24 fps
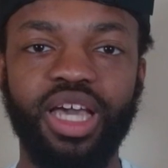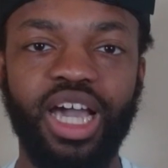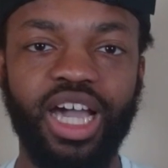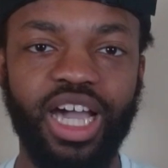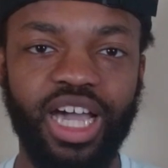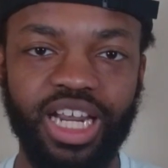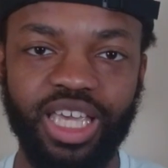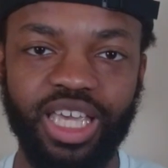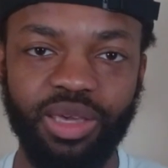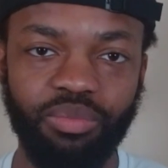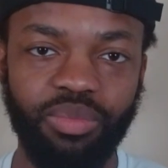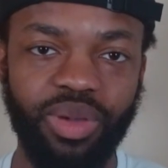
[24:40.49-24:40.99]
I
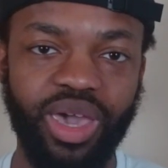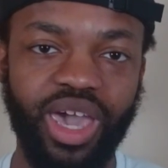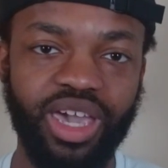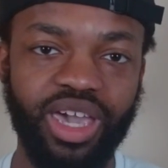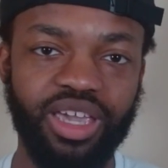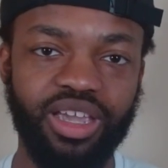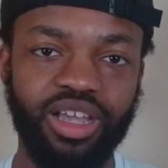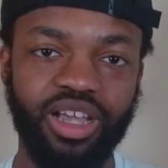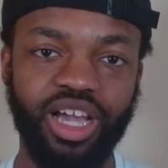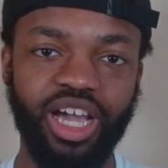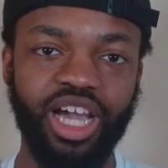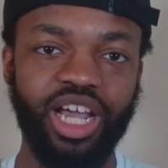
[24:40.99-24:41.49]
gotta get
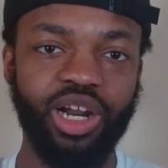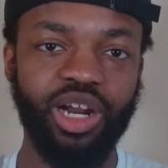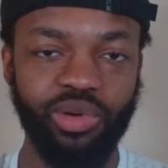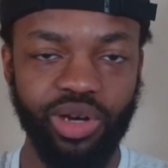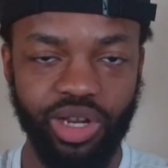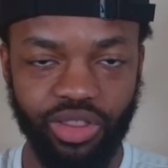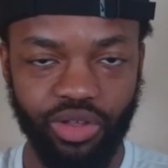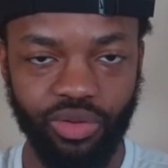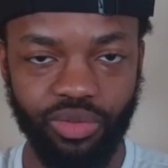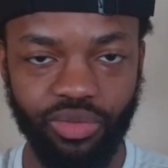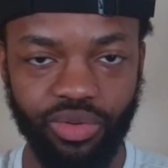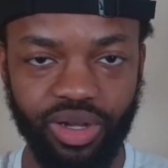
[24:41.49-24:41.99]
back here. I gotta
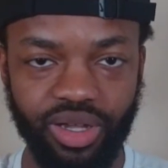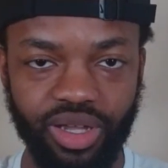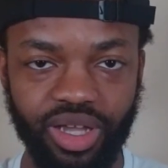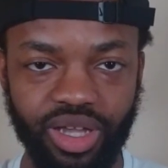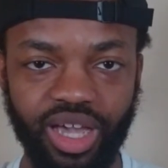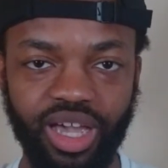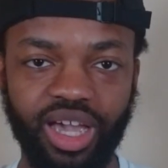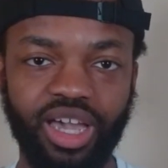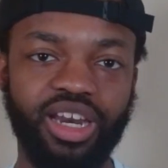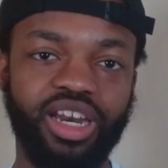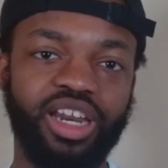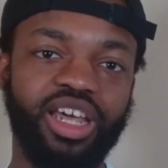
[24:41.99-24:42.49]
win another one.
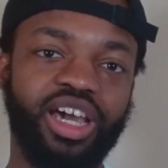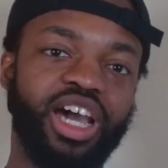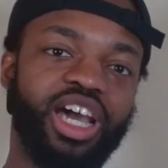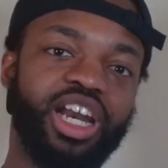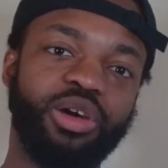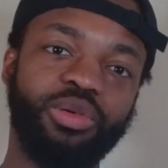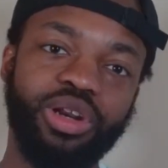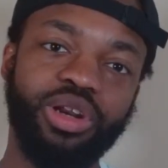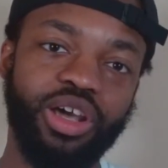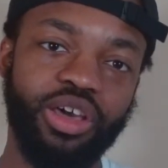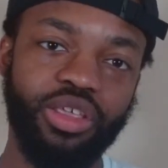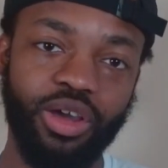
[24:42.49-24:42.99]
And I
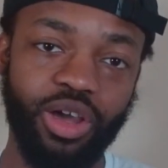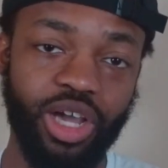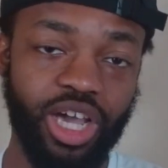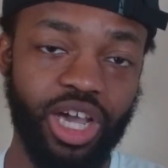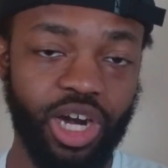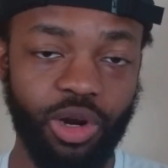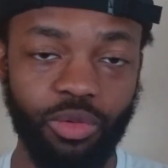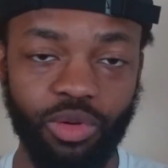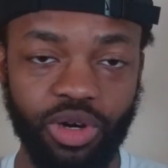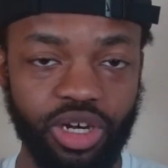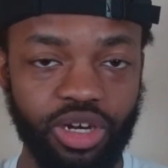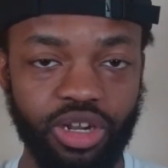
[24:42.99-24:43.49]
gotta
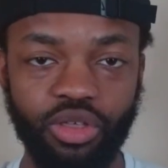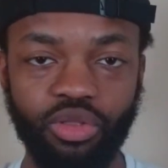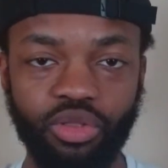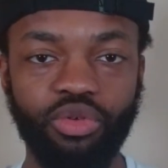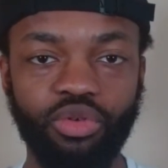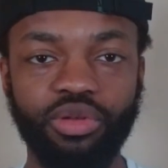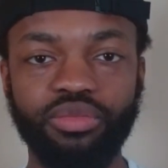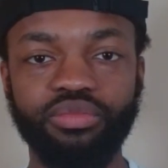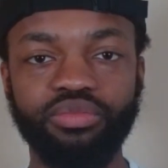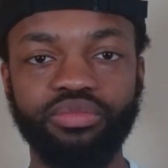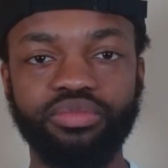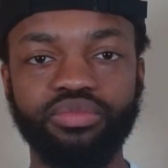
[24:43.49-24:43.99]
win another
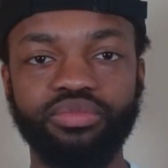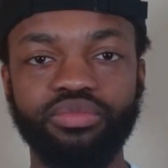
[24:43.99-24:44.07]
one.